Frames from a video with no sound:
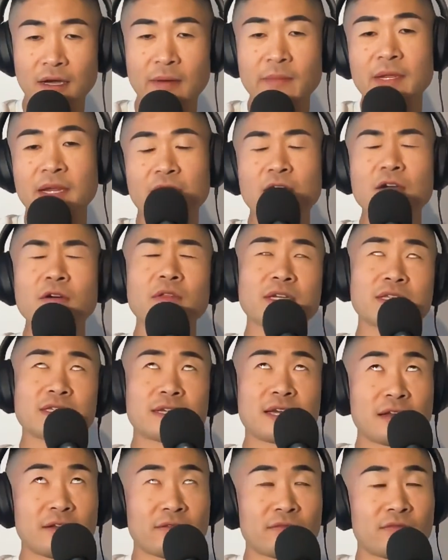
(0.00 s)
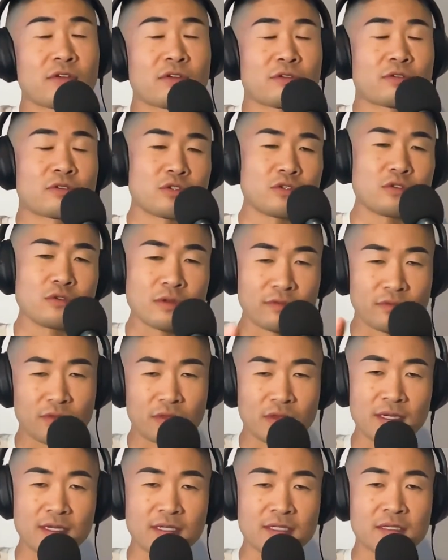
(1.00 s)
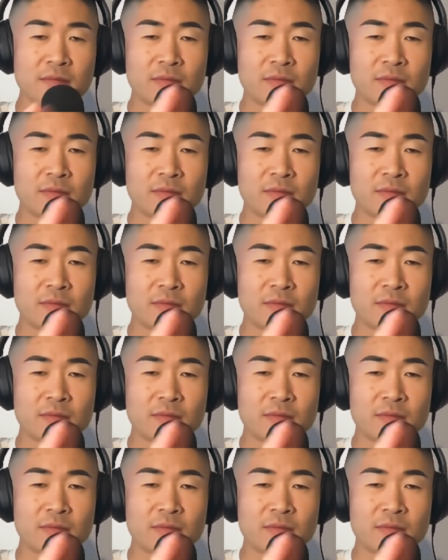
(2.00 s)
I mean, I know that's kind of, they're two different things,